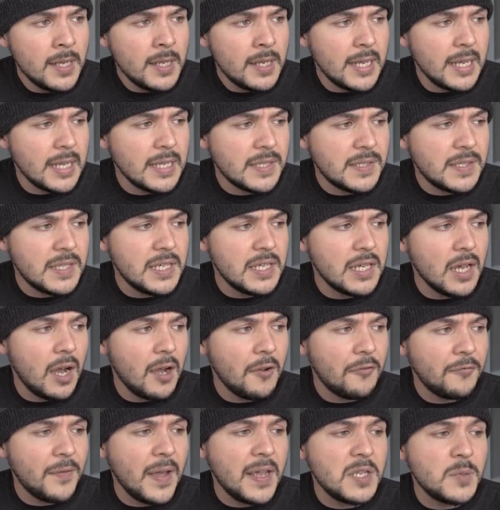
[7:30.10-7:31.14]
is the
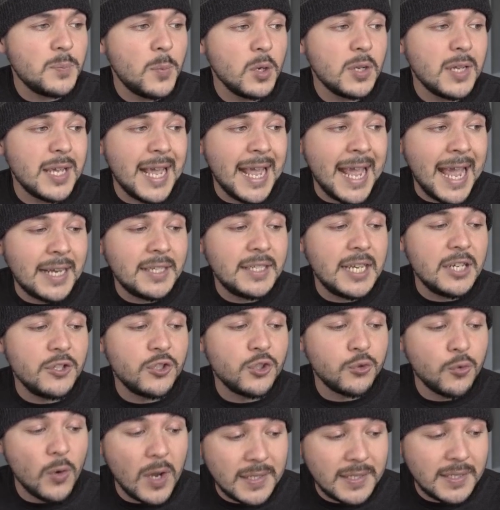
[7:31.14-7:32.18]
Facebook
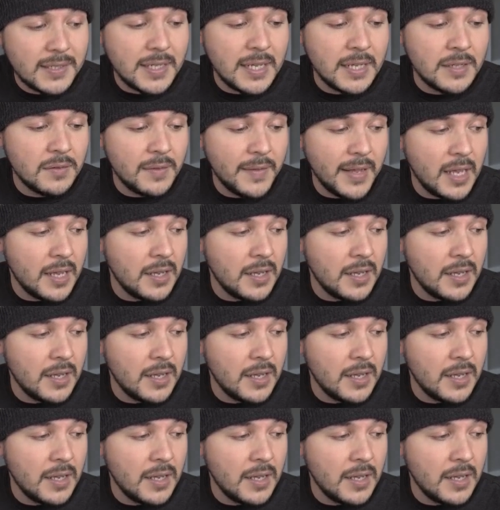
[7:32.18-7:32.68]
antitrust in